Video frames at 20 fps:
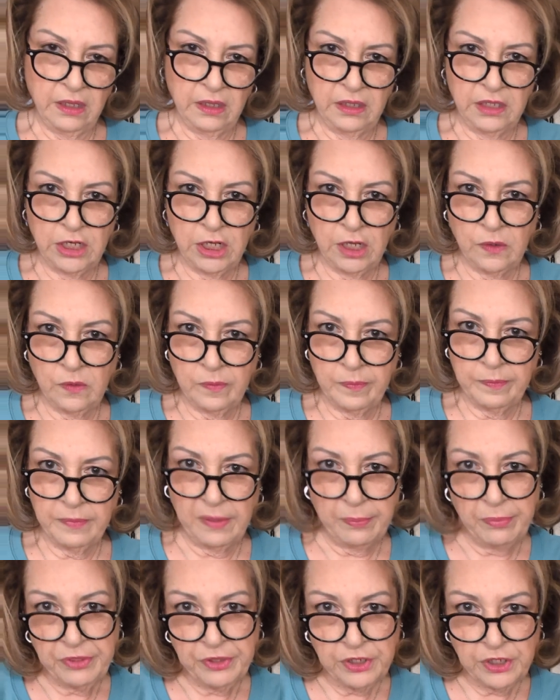You know,
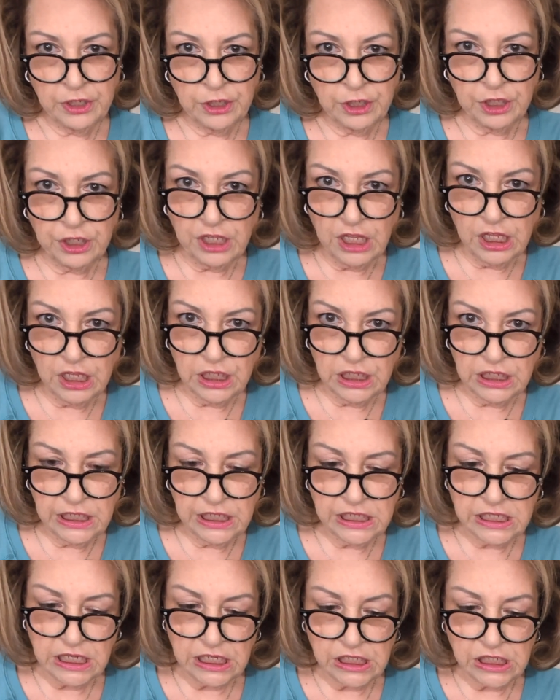maybe they're going to look ugly
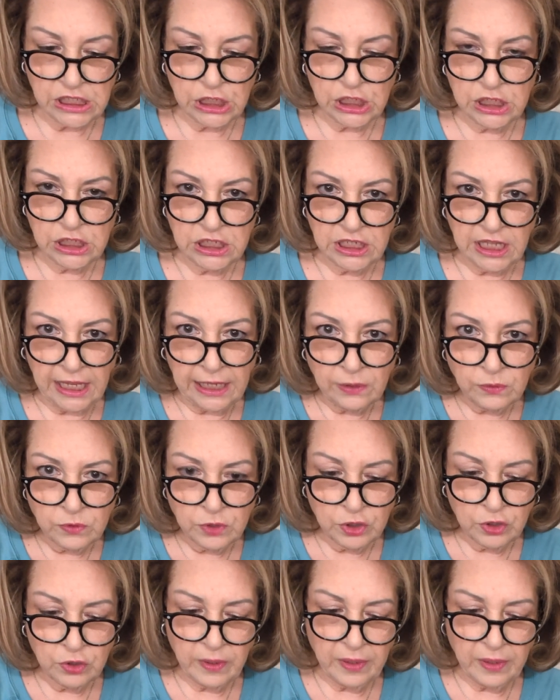and taste good. I don't know.